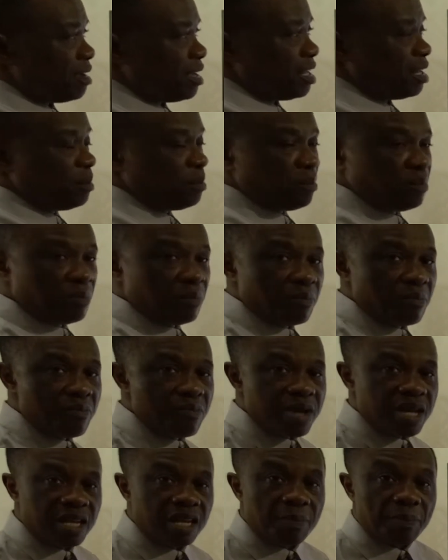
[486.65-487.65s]
in
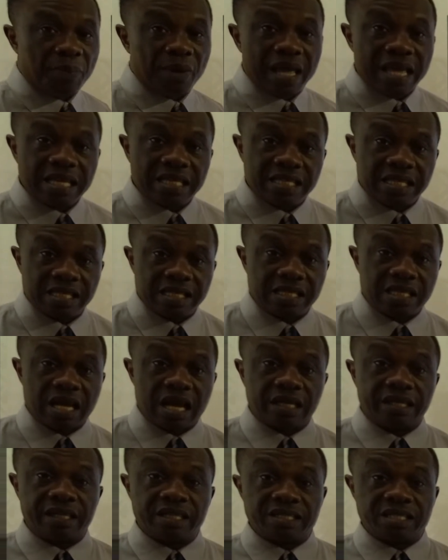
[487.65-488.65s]
many places
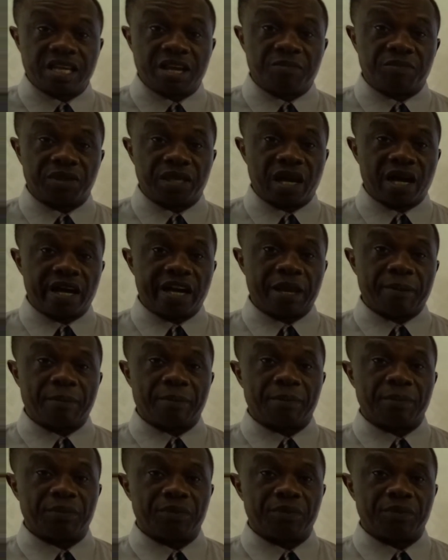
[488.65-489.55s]
at the same time.